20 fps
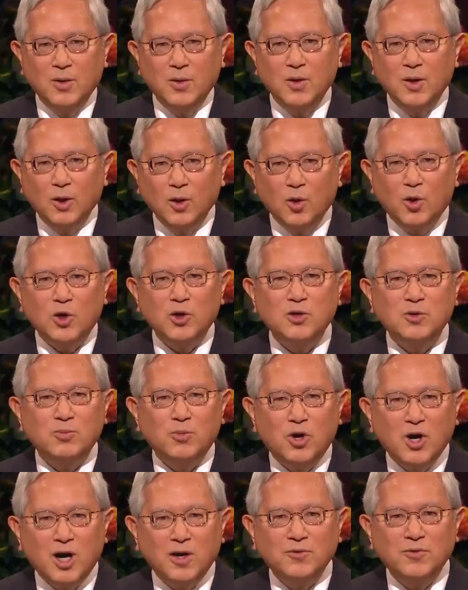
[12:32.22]
The Lord's
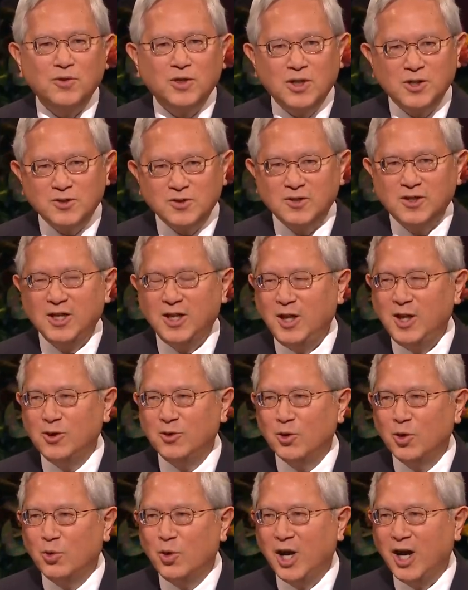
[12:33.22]
prophet is leading
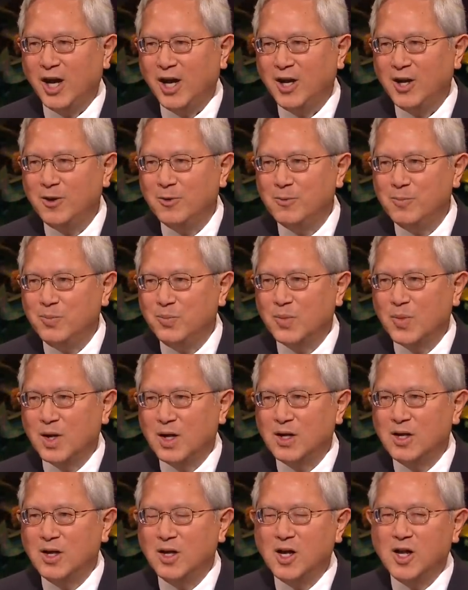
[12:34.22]
the way.
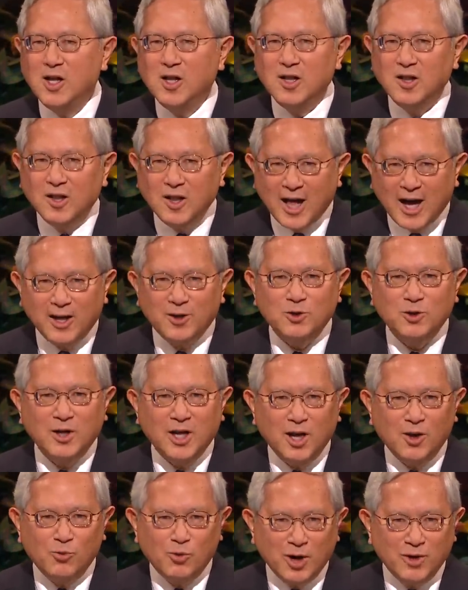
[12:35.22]
Latter
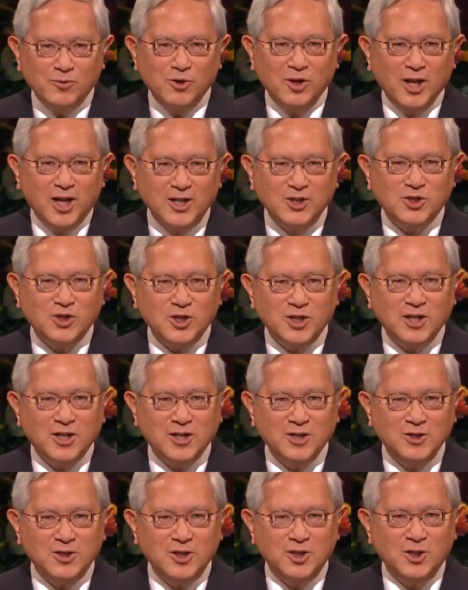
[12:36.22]
day revelation
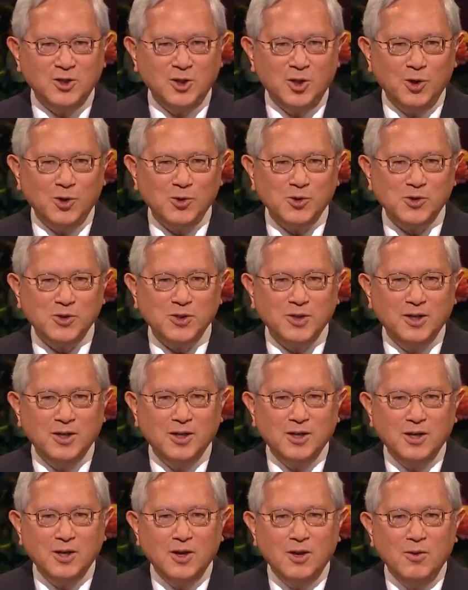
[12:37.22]
continues.
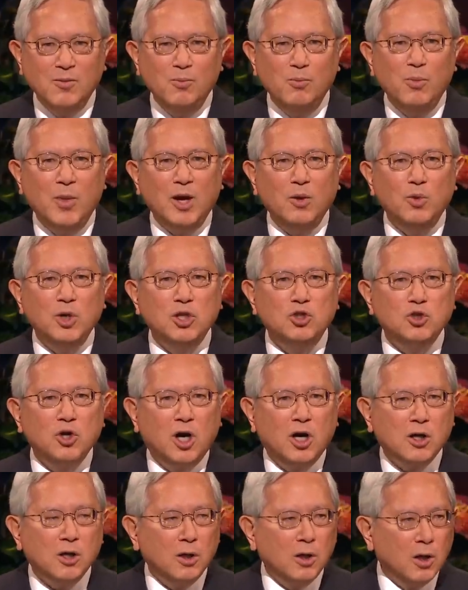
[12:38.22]
May we
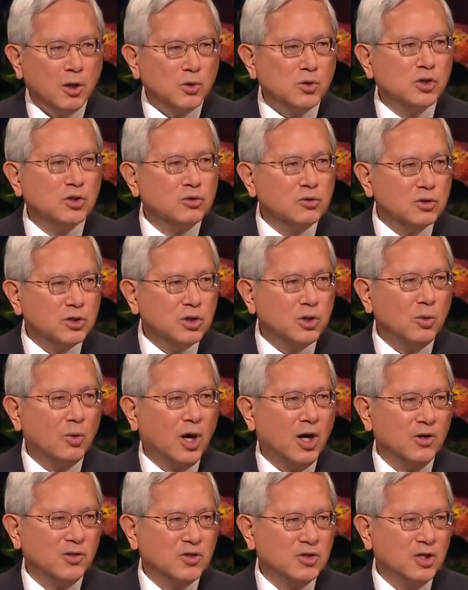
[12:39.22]
draw closer to
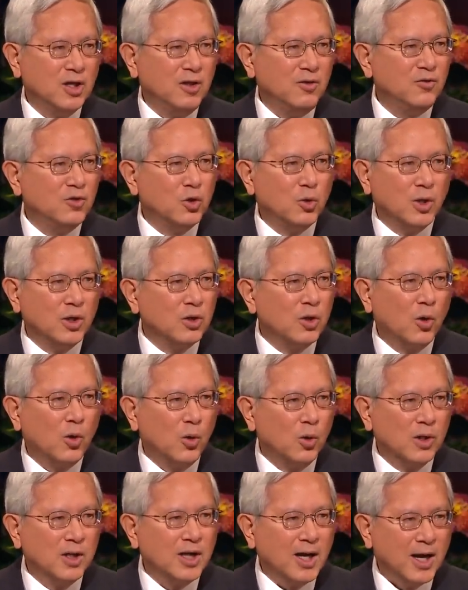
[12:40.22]
our Savior in the
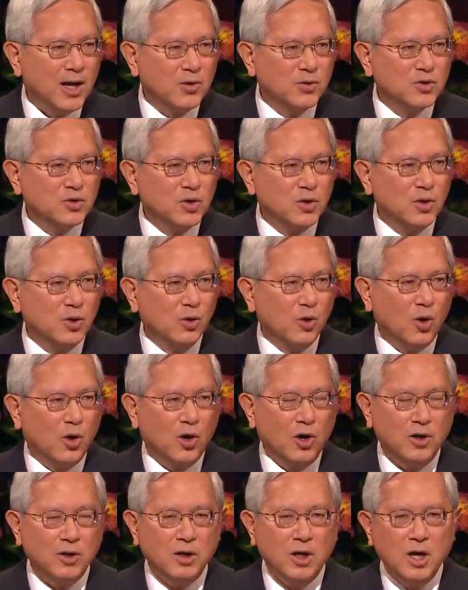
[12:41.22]
holy house of the
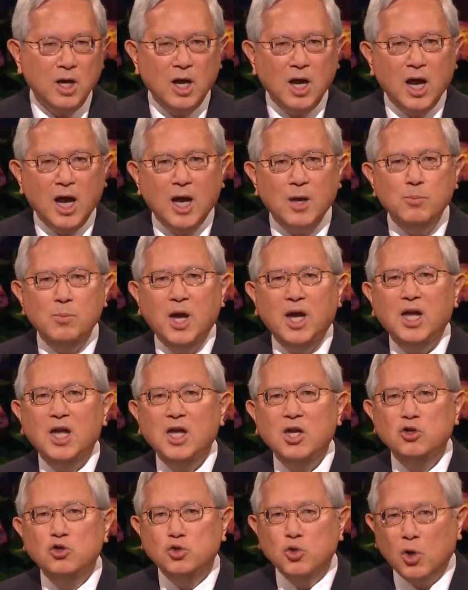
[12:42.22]
Lord, and may
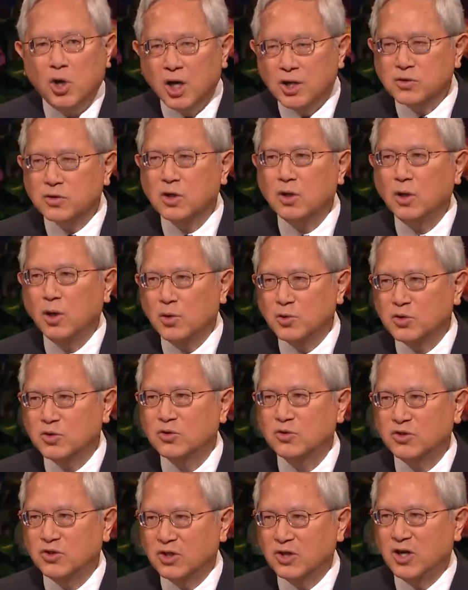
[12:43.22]
He draw us
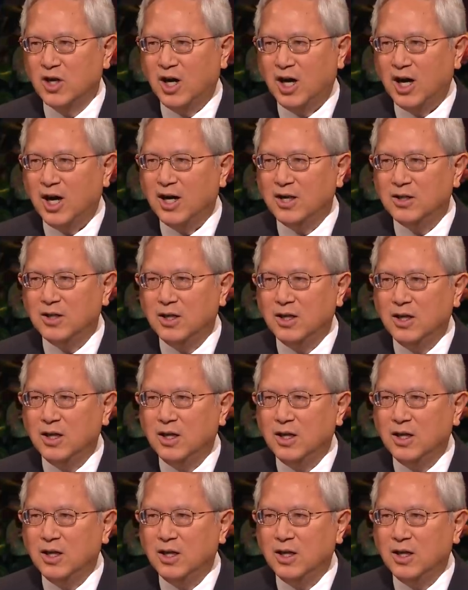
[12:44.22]
closer to God